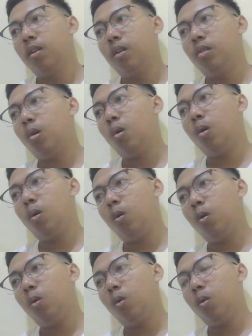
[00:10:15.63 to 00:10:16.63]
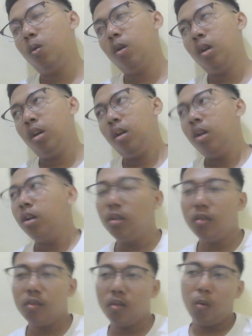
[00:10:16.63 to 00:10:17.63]
So
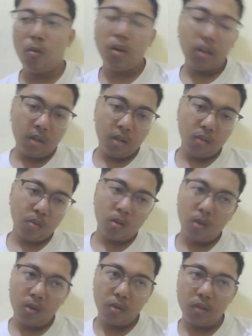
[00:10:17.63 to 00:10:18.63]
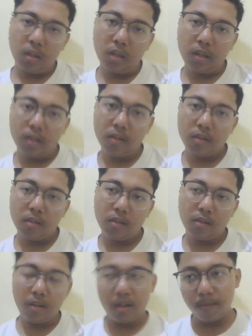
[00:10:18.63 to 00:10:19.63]
this written discourse
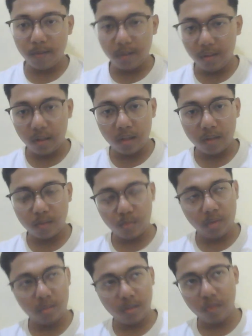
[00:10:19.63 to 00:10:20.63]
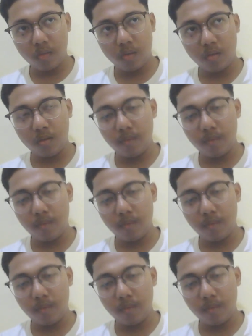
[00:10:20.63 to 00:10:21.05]
is different than spoken discourse.